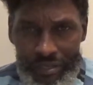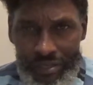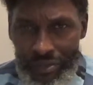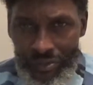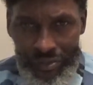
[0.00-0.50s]

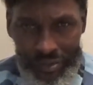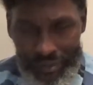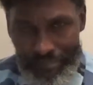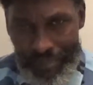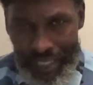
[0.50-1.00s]
in the
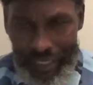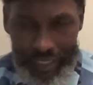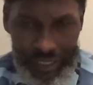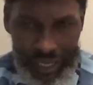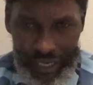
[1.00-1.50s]

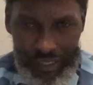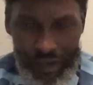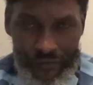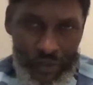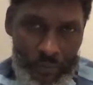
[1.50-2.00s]
beginning like
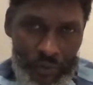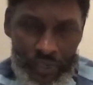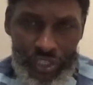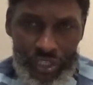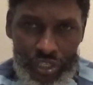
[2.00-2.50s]
of the
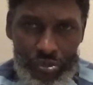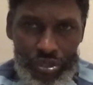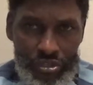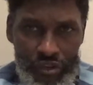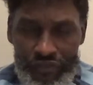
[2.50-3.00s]

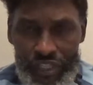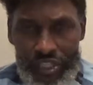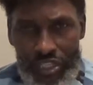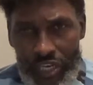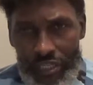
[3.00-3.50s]
persecution of the
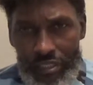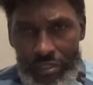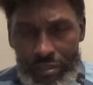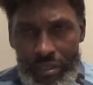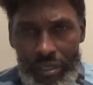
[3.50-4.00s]

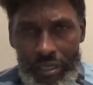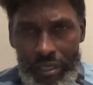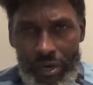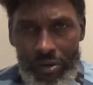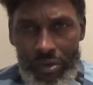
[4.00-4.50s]
saints
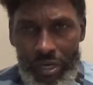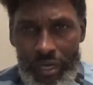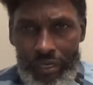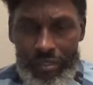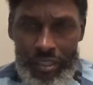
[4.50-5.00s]
and all
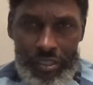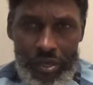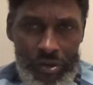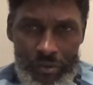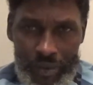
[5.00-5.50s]
that, because he
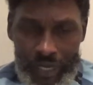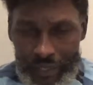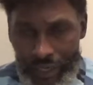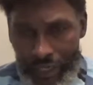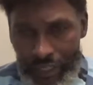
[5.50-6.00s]
talk
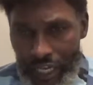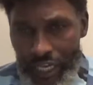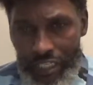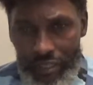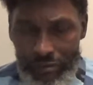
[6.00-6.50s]
about
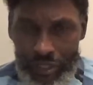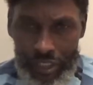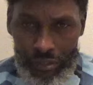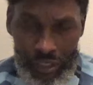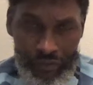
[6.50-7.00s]
next and where
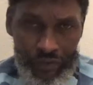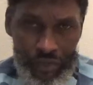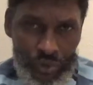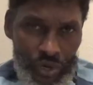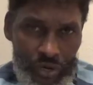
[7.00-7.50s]
they'll deliver
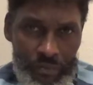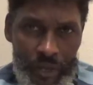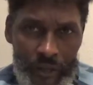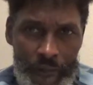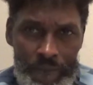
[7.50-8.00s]
you up.
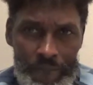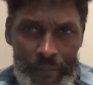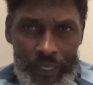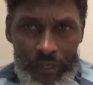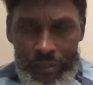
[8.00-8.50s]

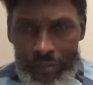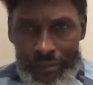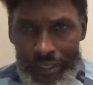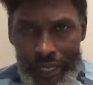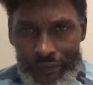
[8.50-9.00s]
They're
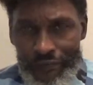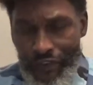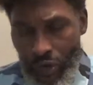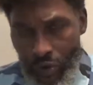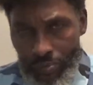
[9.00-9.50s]
like for
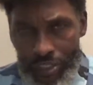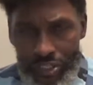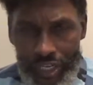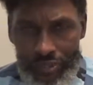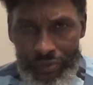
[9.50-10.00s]

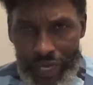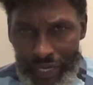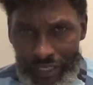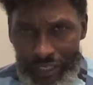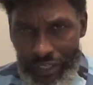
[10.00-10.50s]

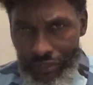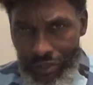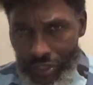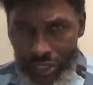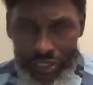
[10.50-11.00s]
homosexuality, you
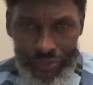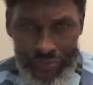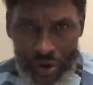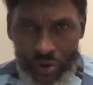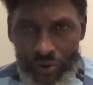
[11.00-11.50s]
say it's
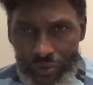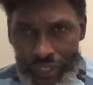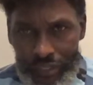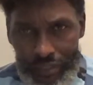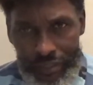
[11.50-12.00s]
wrong
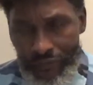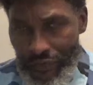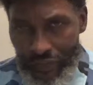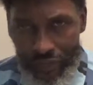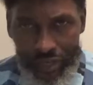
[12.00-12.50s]
and
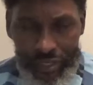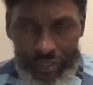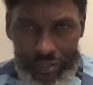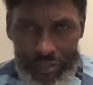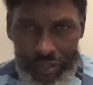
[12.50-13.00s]
different things,